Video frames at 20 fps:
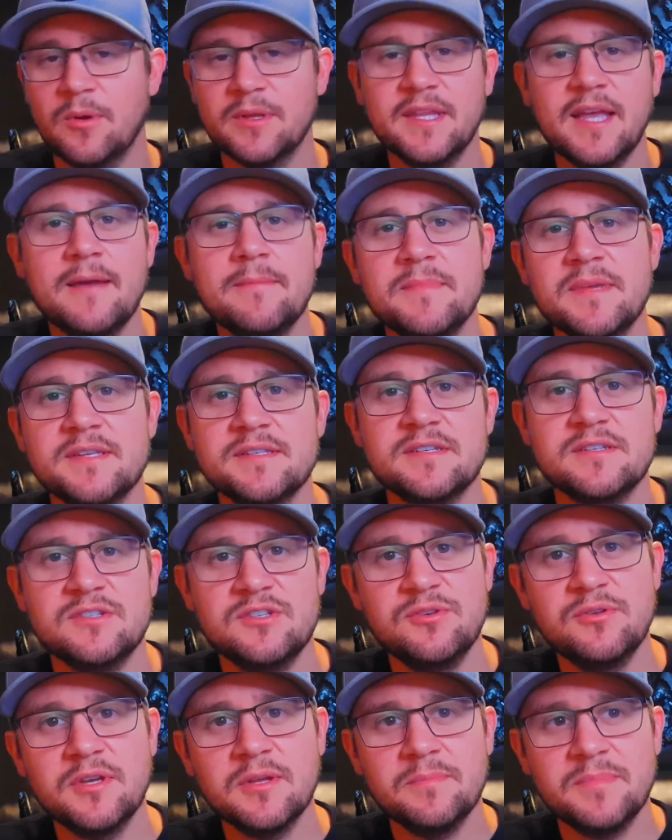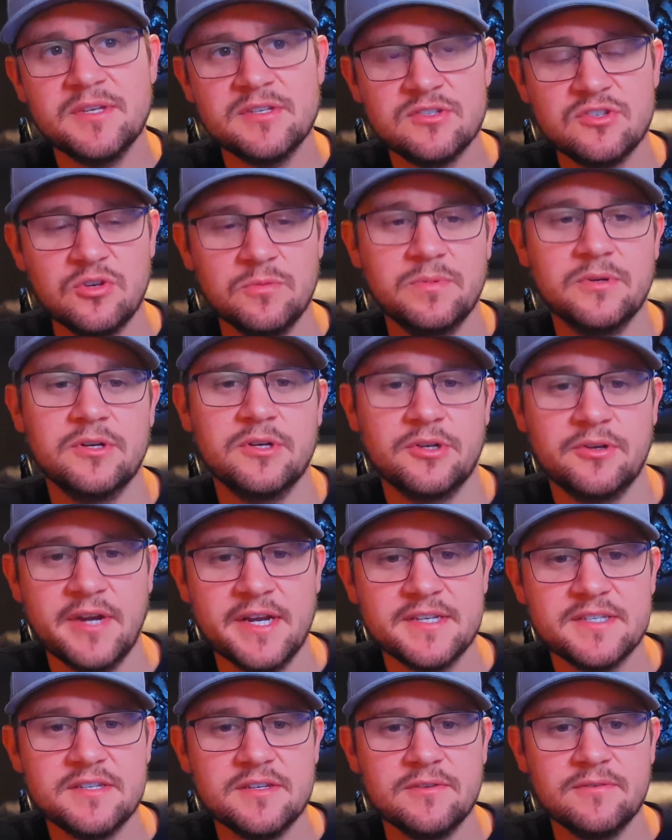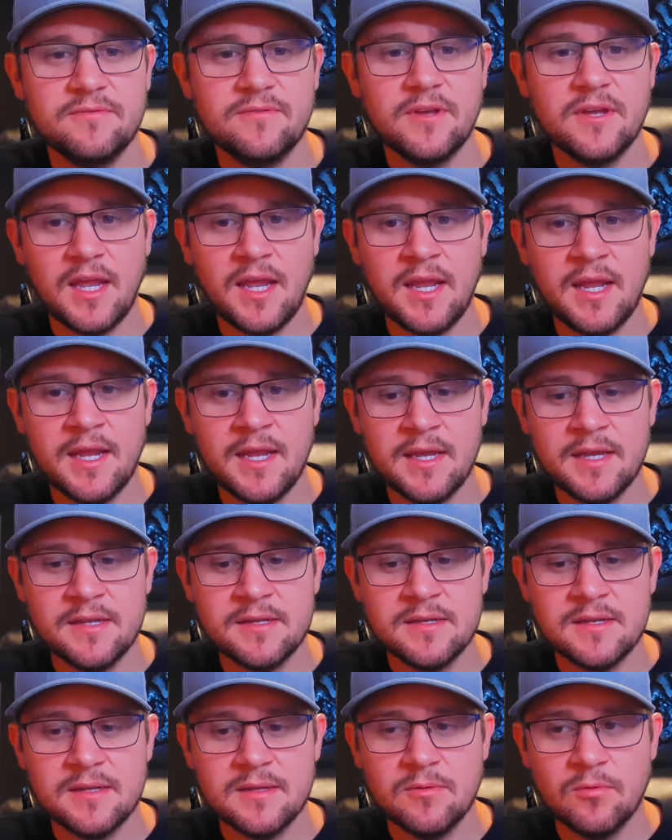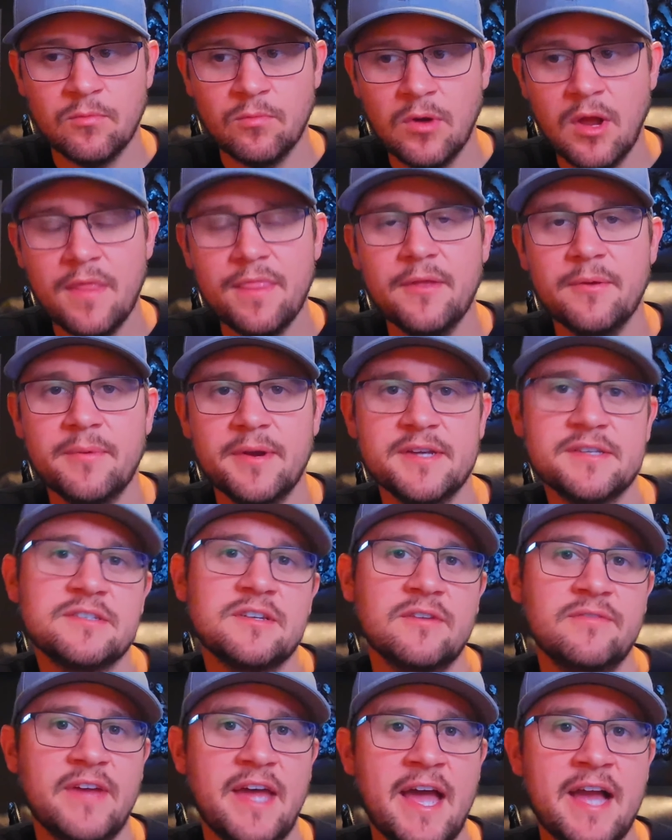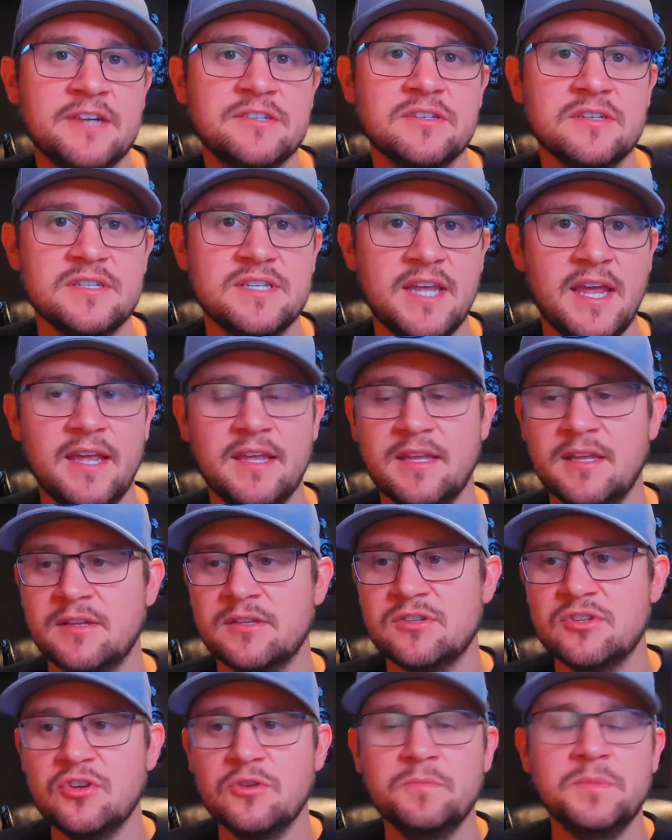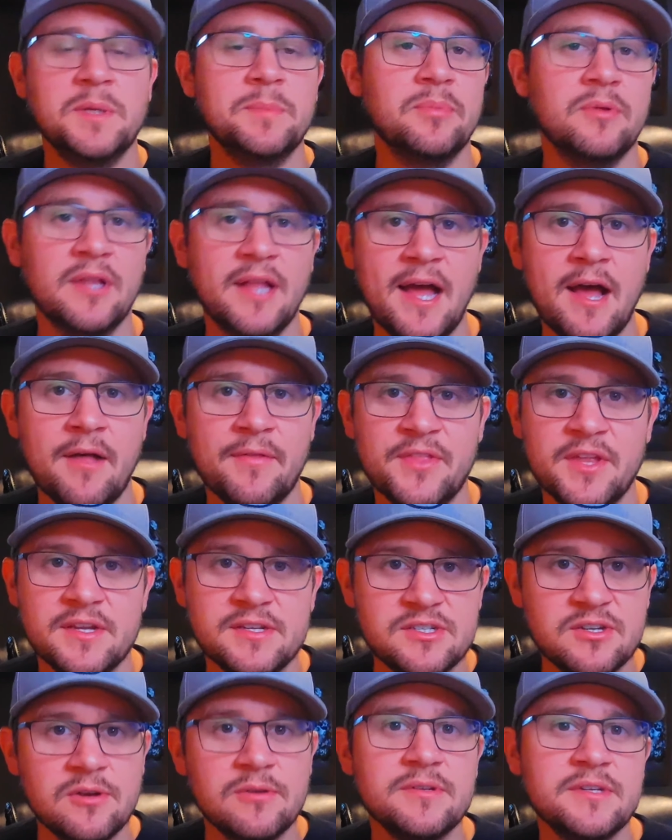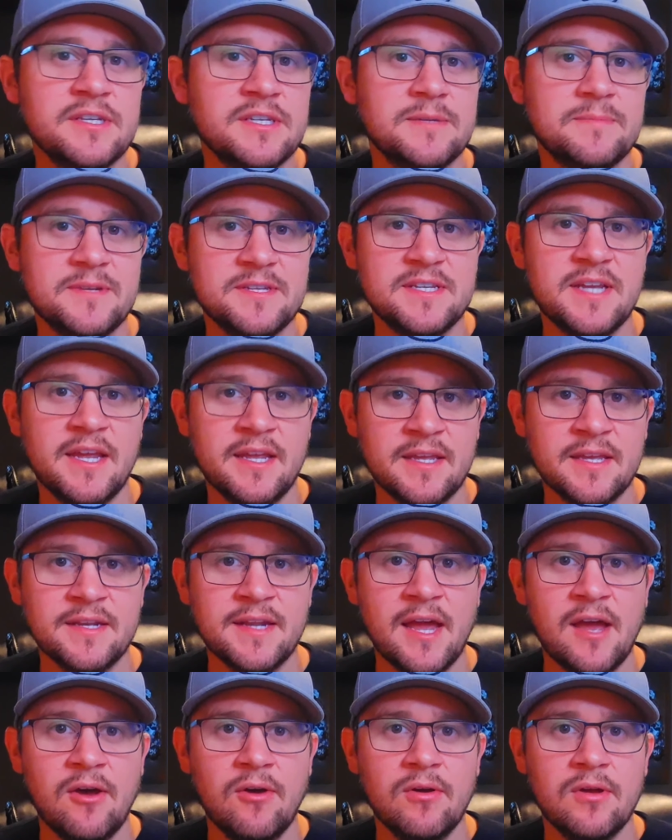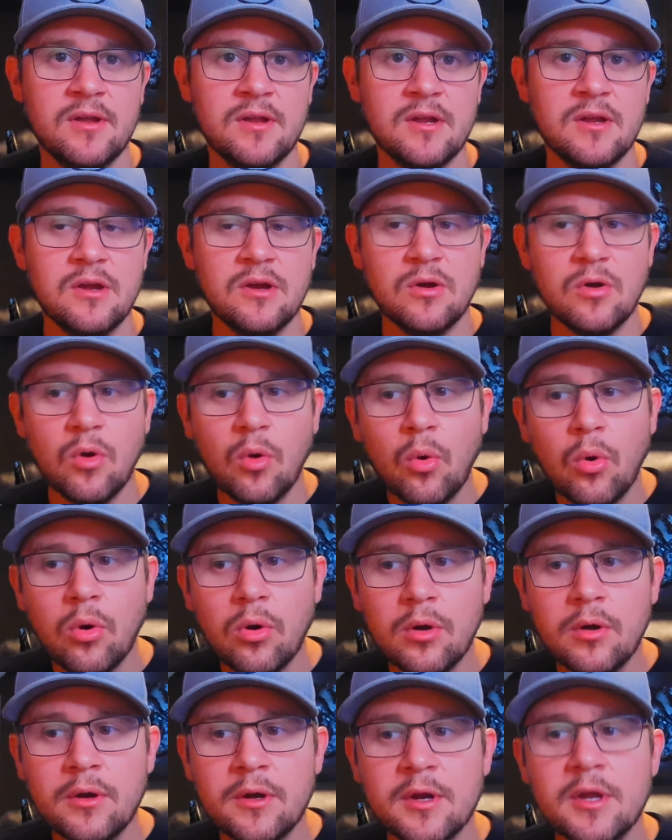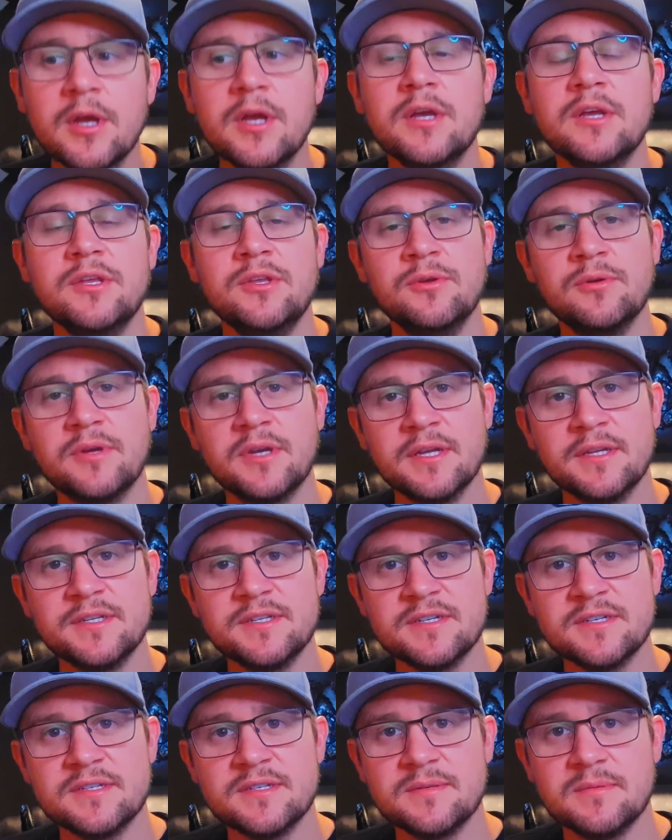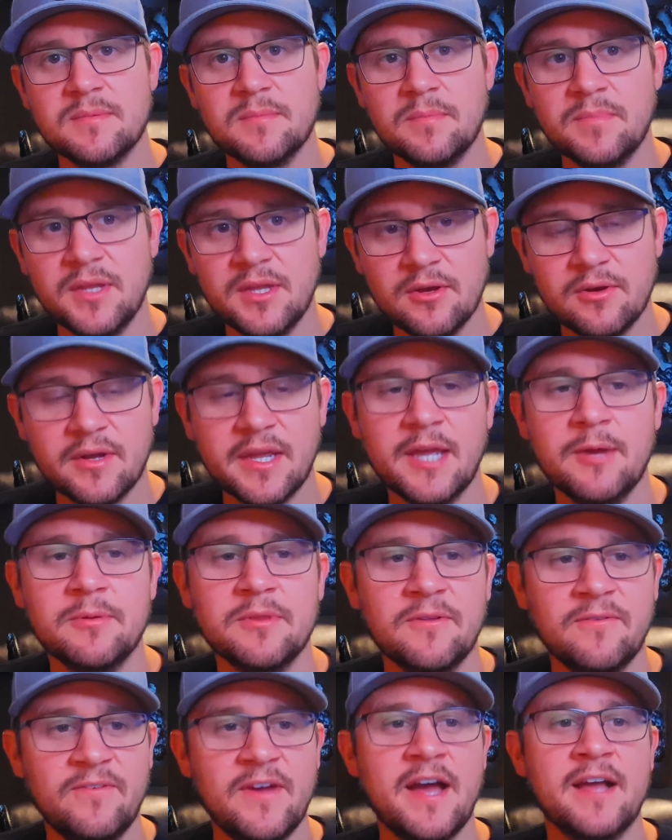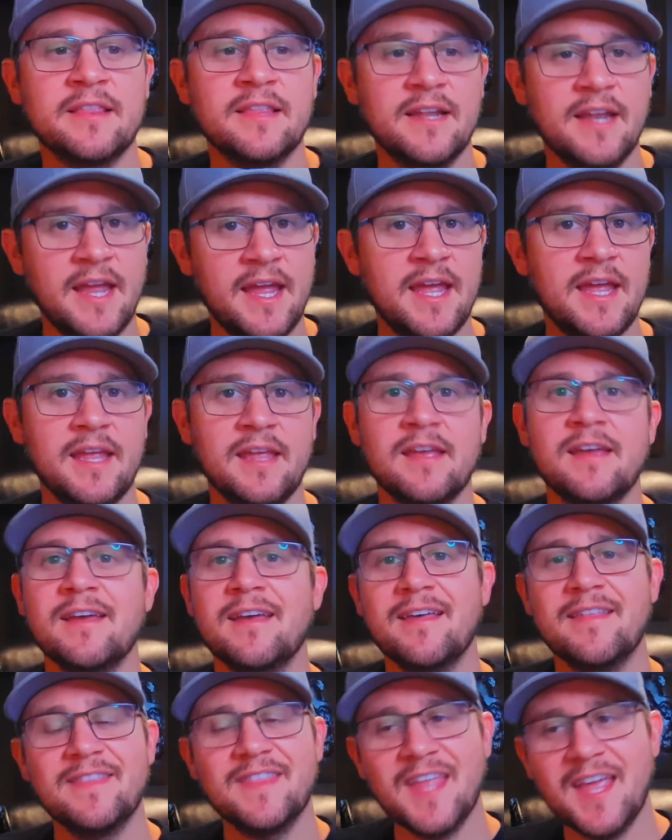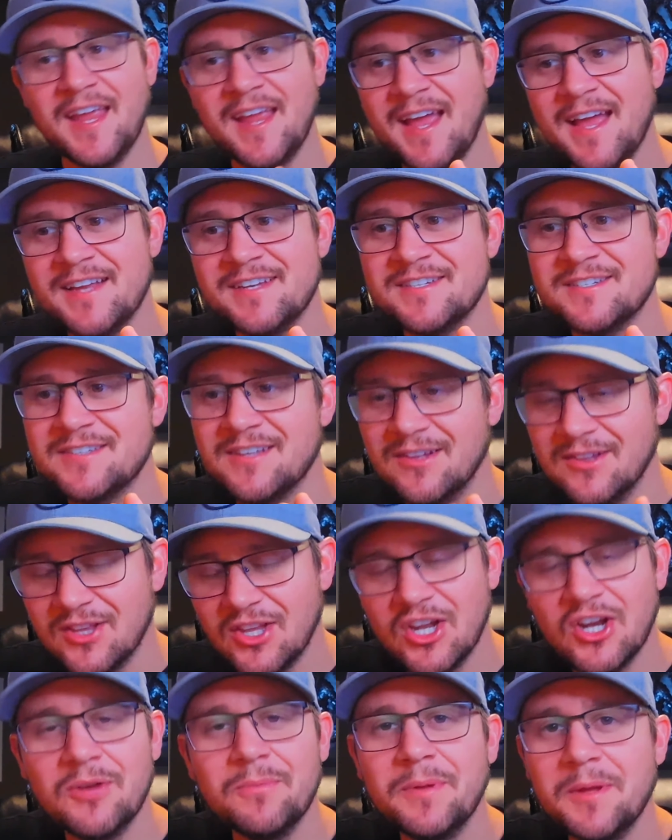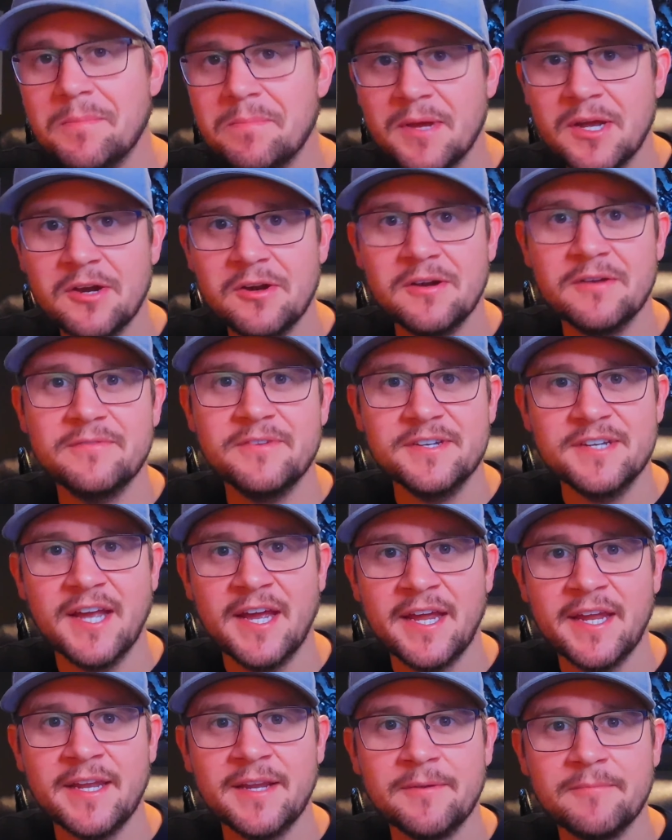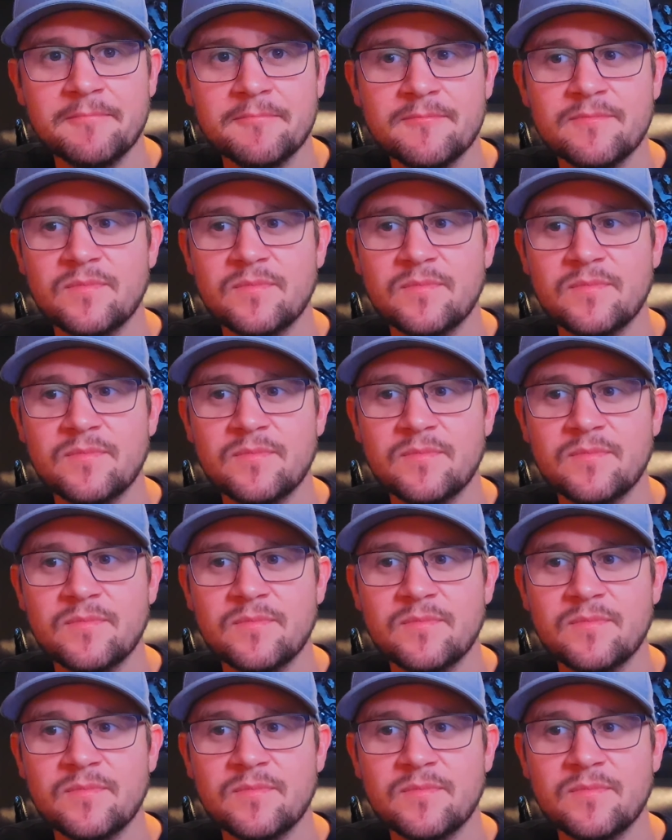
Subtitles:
What that means is you could be super aggressive and run the risk of actually taking 2 people out that don't need to be taken out. Or you can just be okay with the fact that, hey, they had just a little bit better of a night.